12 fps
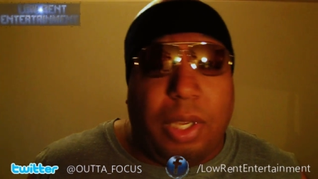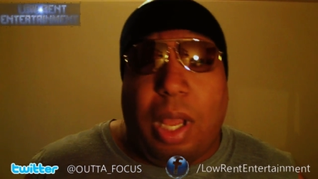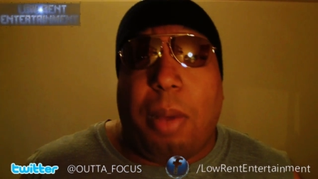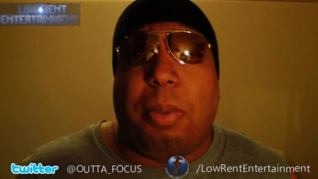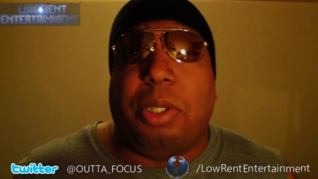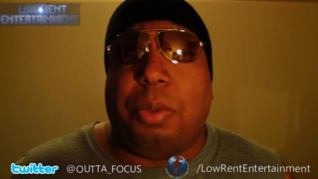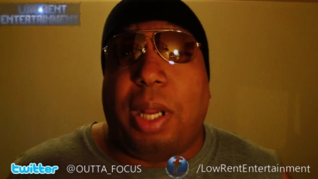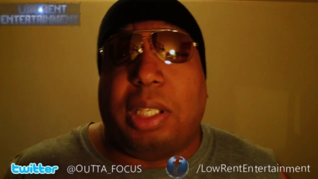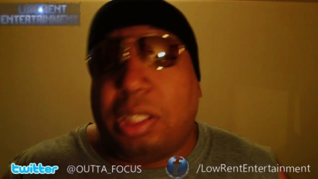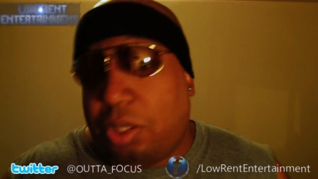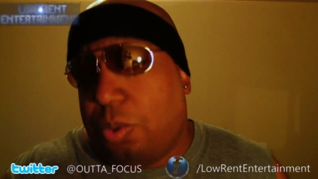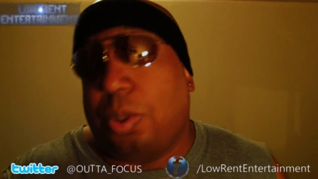I'm going to direct
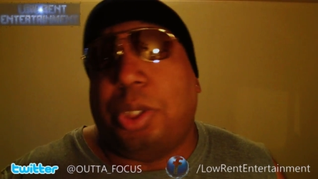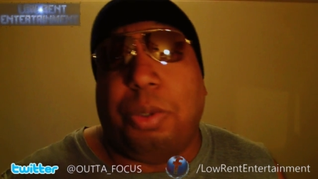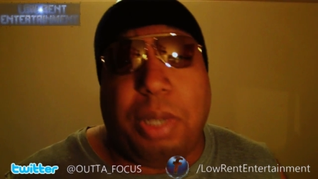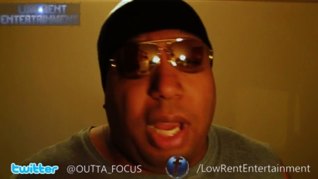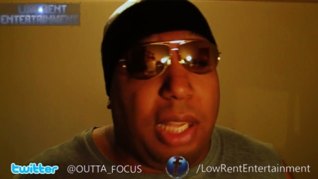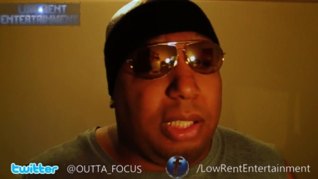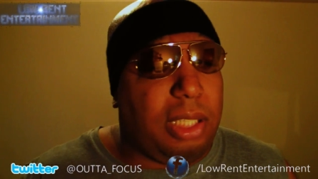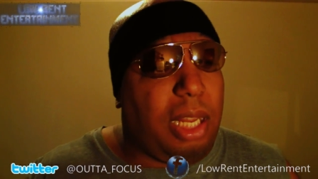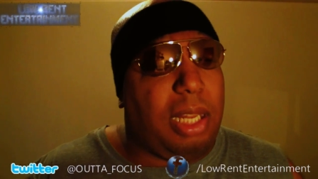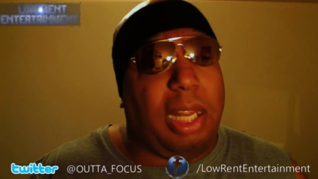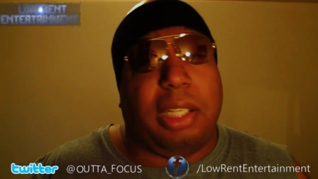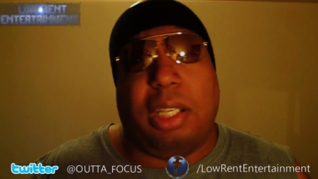this towards you guys. A lot
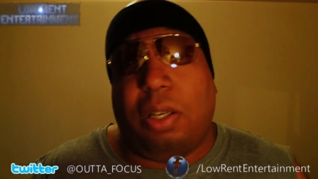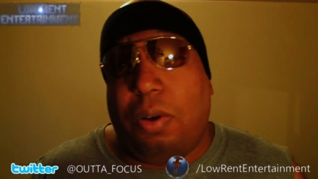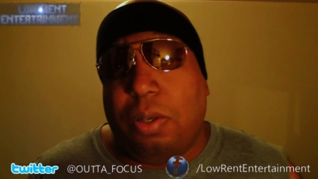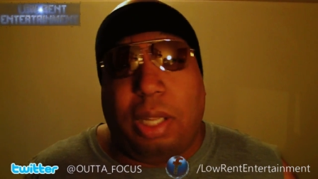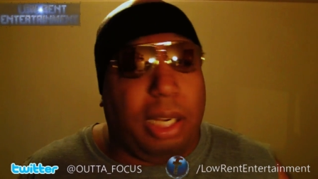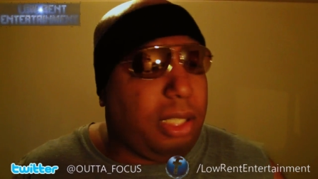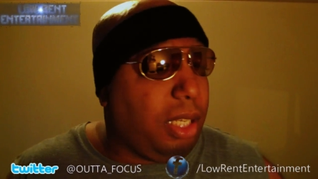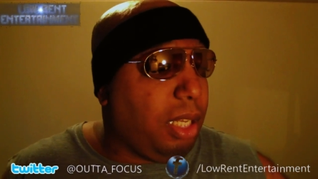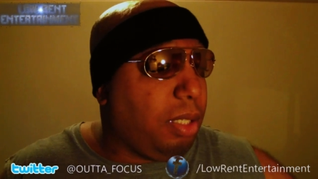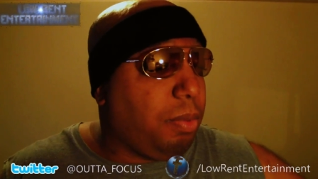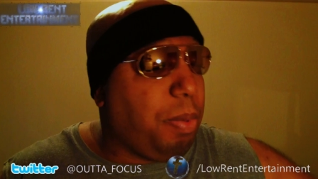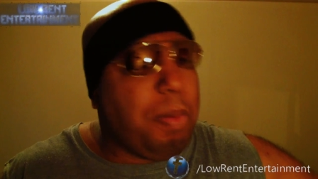of, like, the old, like,
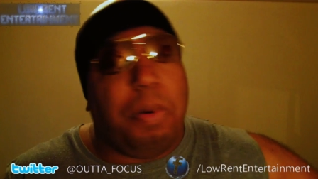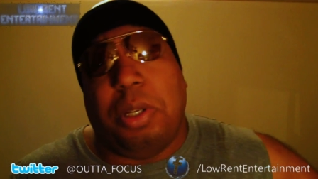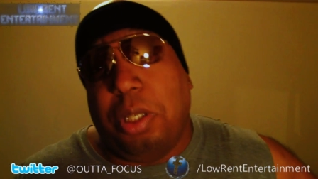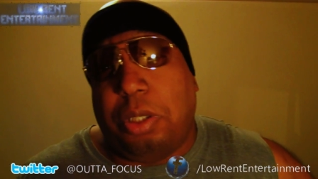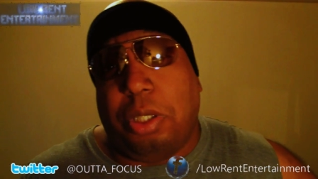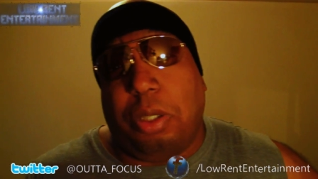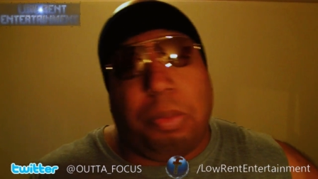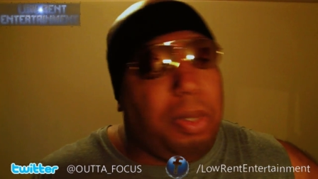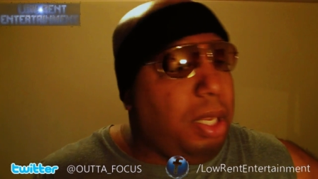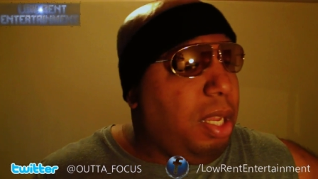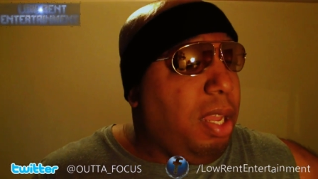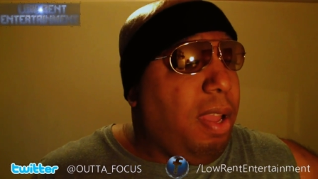the people on YouTube.
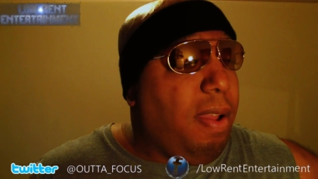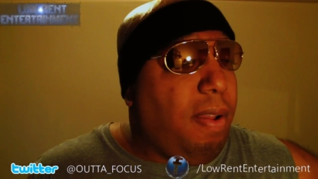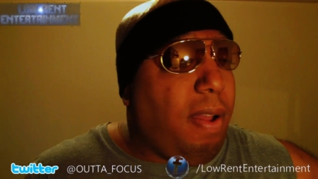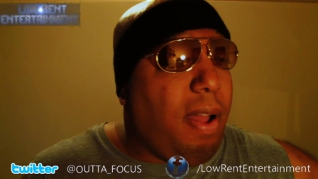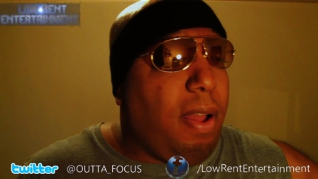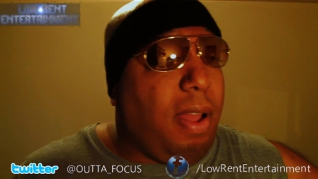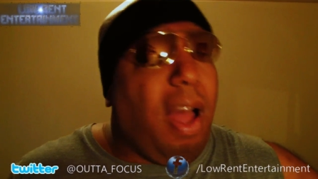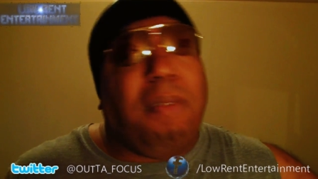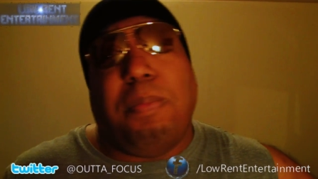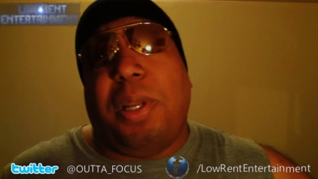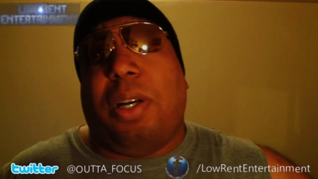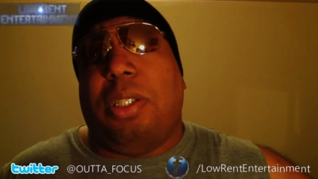
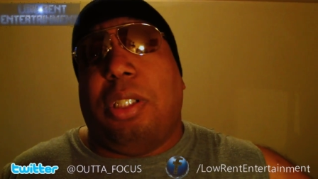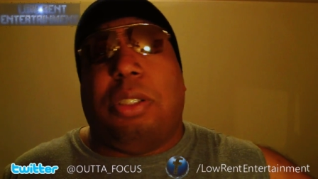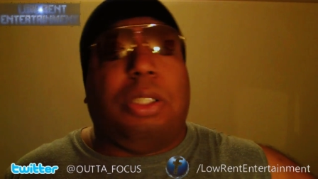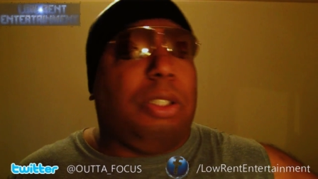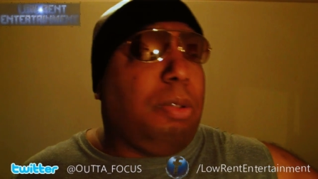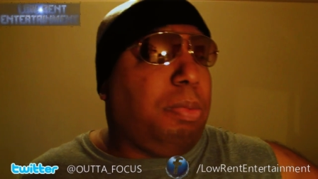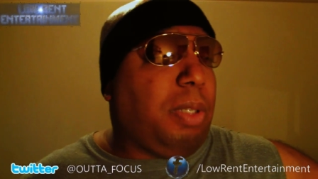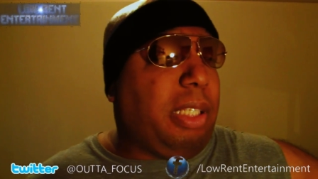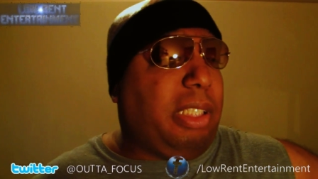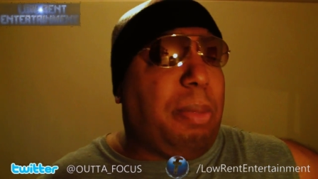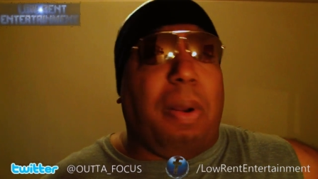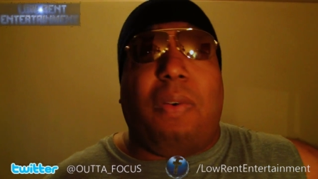I've been on YouTube, I'd
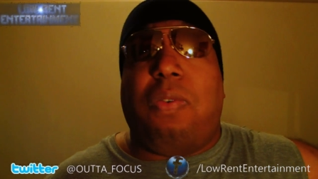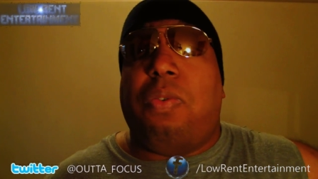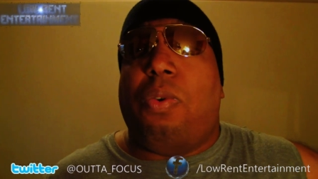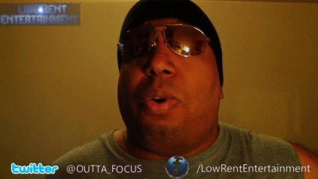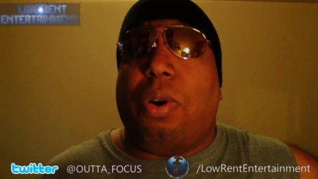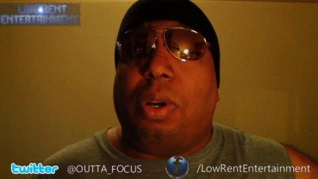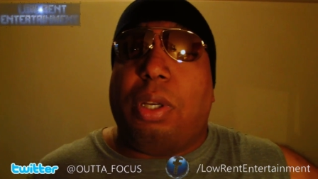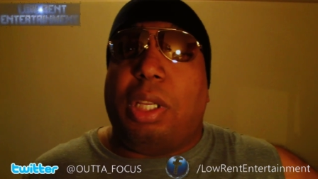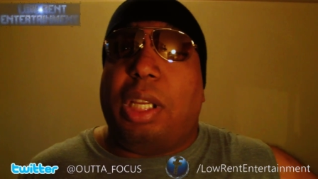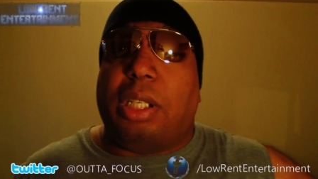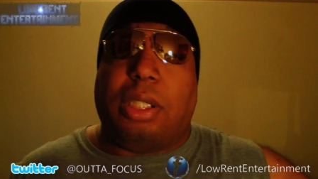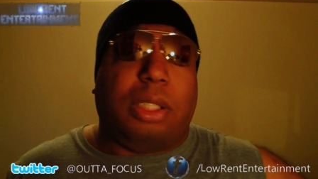say, about 4
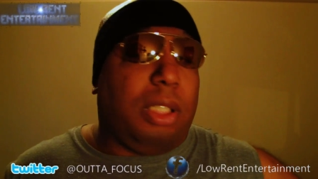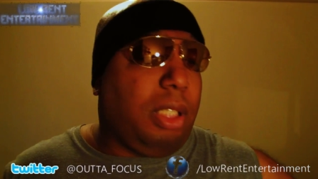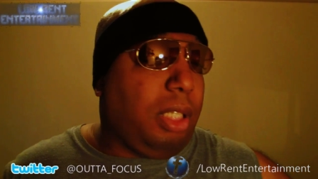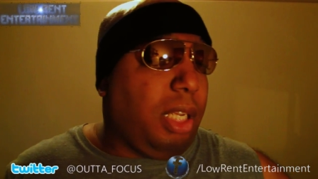years.